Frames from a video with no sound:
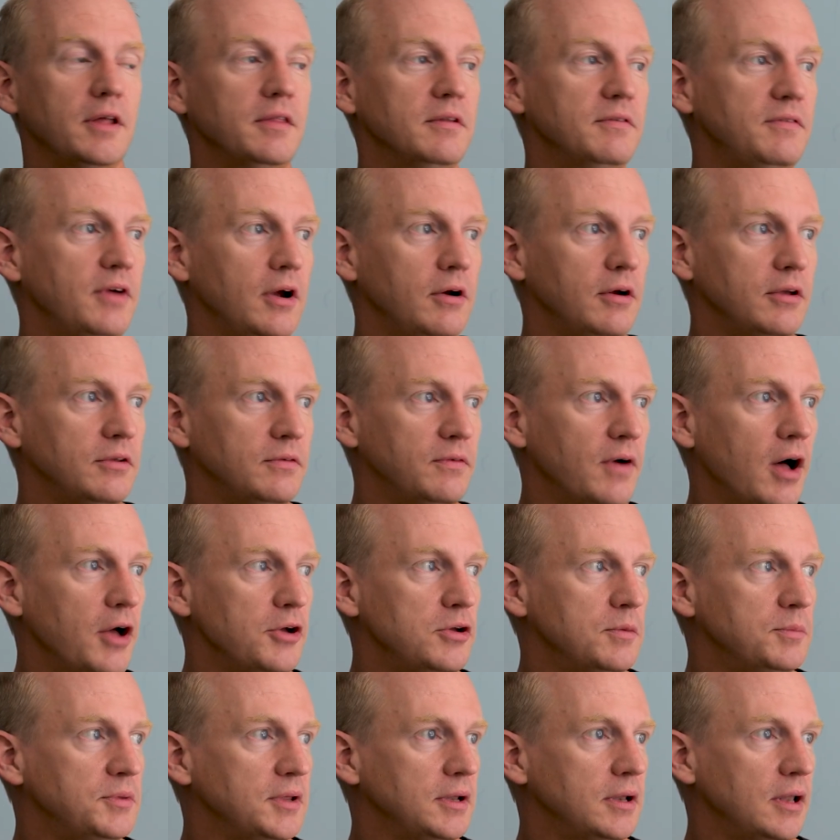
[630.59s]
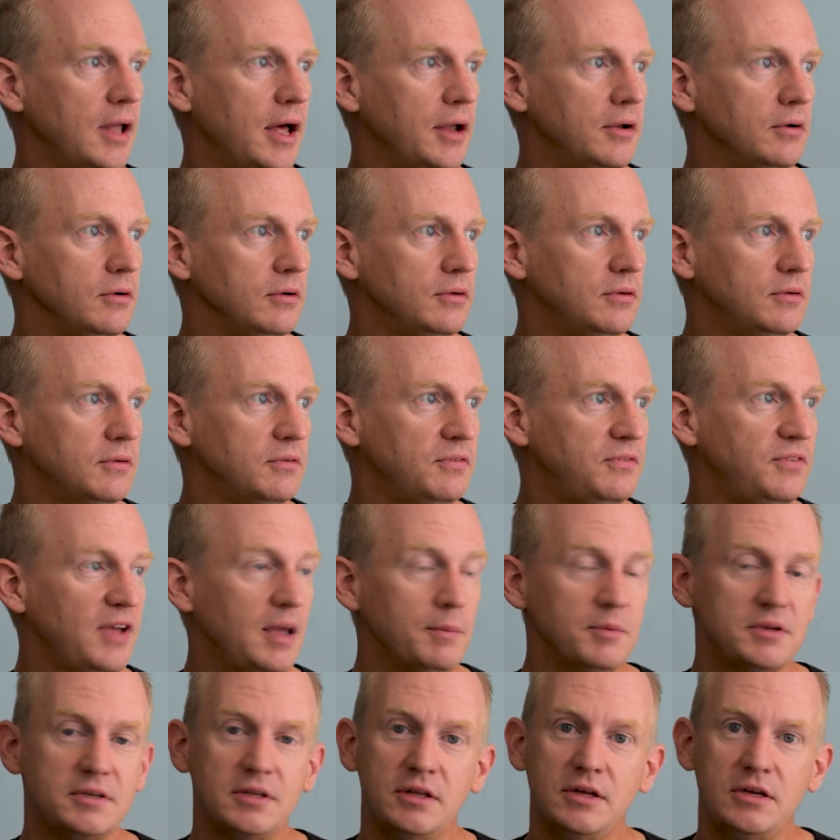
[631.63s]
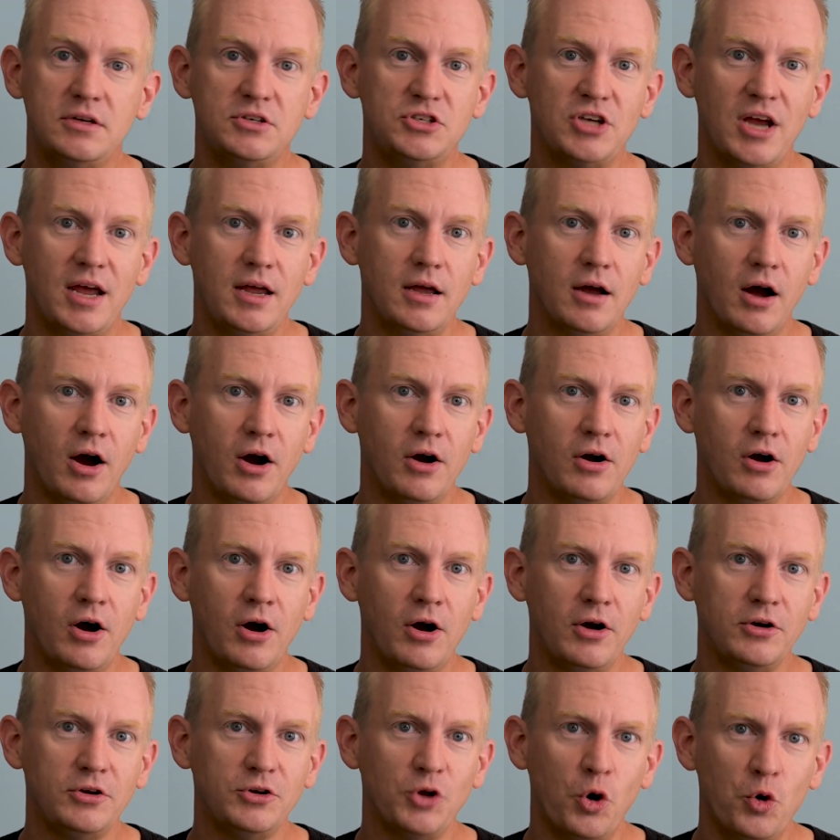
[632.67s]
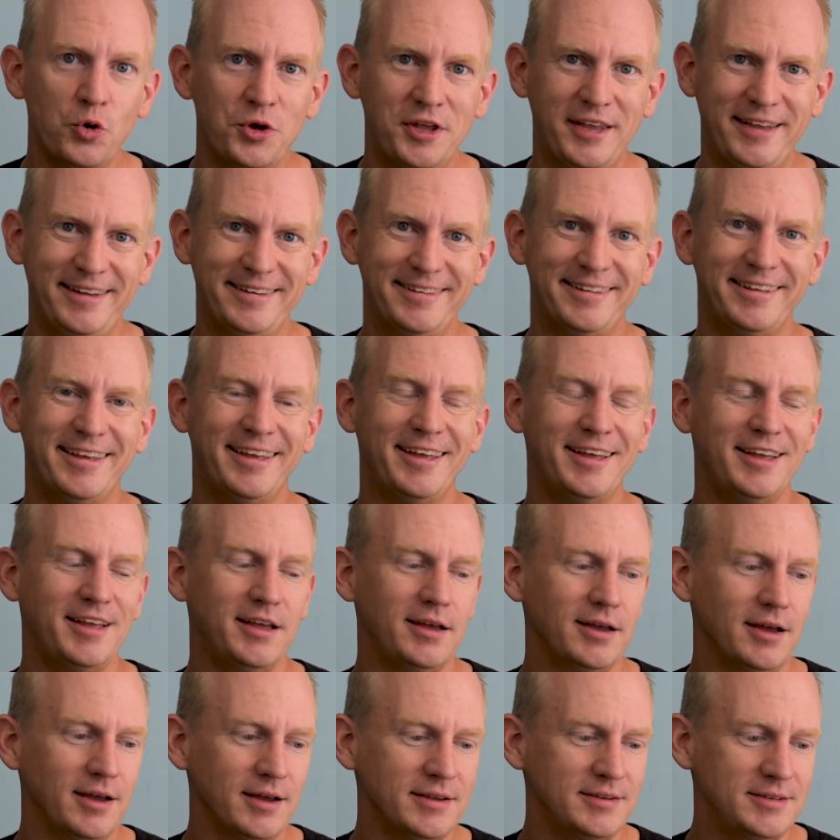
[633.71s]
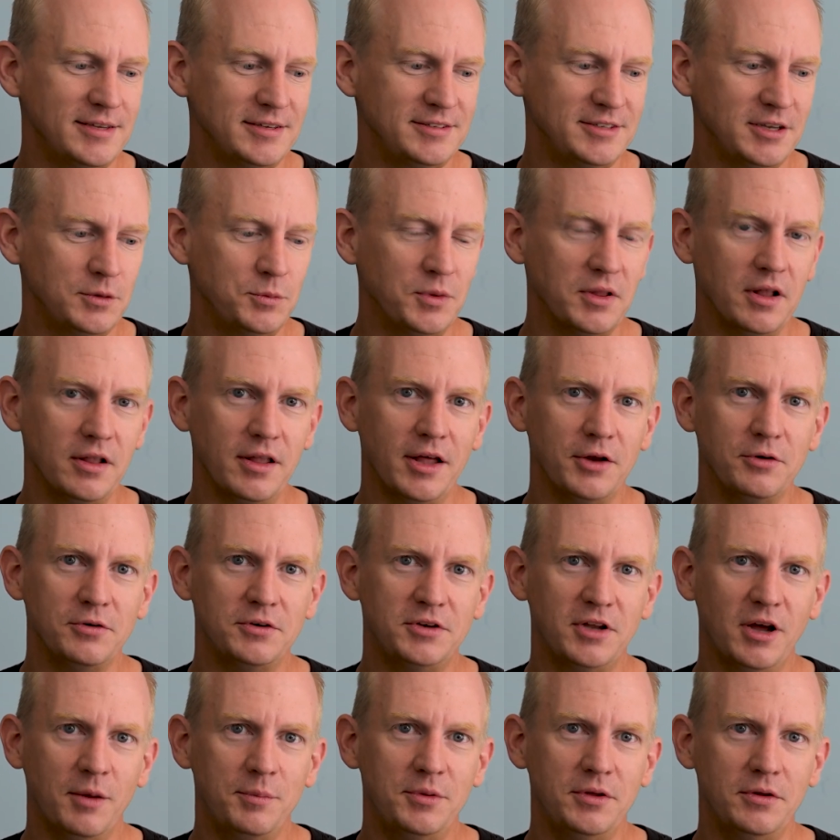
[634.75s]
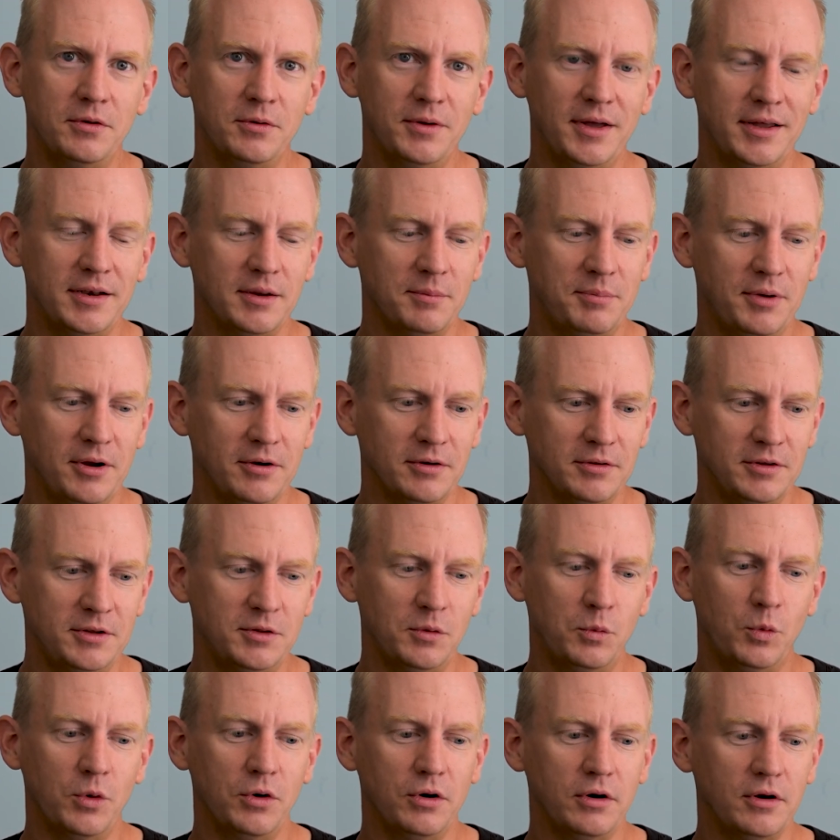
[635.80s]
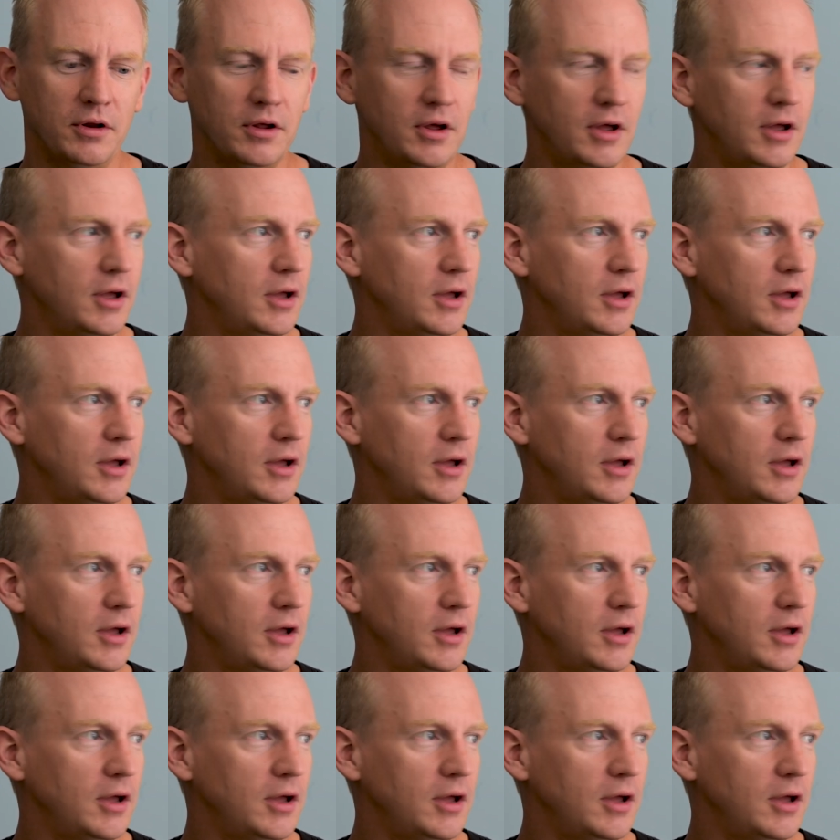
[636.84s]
on the various volumes and letters. Famously, JRR Tolkien assisted with the letter W, and apparently the word